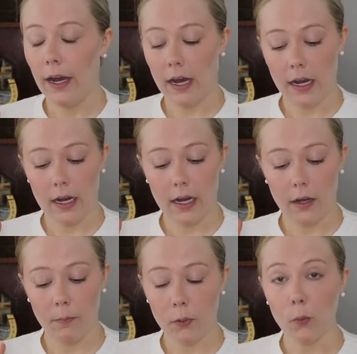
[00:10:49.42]

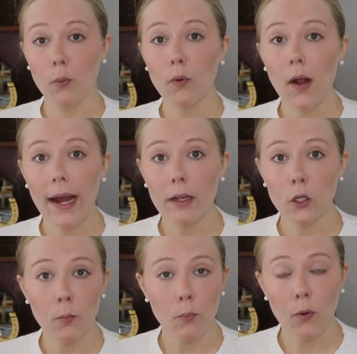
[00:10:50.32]

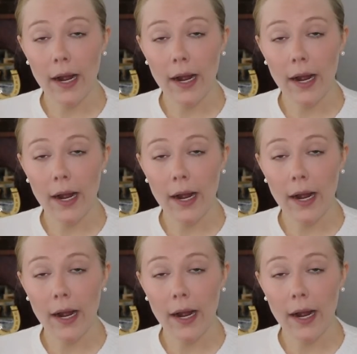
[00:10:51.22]
you're